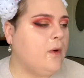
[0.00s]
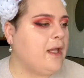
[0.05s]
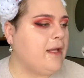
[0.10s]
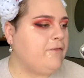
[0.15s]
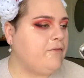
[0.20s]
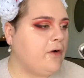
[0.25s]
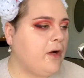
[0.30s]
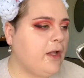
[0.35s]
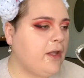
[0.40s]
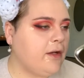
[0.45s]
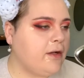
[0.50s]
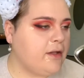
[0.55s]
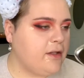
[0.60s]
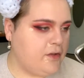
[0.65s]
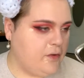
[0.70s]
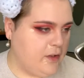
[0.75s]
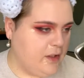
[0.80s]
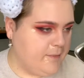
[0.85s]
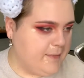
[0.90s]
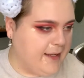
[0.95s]
I first started
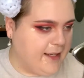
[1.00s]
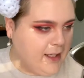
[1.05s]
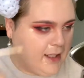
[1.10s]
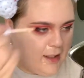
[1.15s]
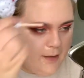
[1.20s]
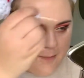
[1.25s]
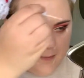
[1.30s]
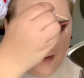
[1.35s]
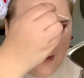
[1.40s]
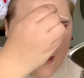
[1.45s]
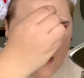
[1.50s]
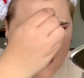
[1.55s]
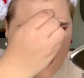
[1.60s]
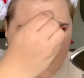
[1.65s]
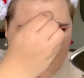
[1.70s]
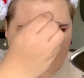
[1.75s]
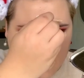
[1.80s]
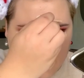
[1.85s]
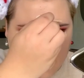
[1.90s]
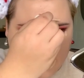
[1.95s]
doing makeup
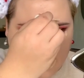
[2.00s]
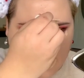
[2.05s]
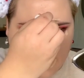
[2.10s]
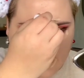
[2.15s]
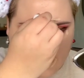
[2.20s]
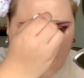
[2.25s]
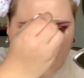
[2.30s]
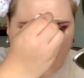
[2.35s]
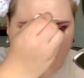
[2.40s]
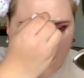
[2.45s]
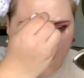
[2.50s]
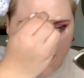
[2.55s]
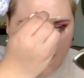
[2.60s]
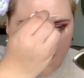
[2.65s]
again,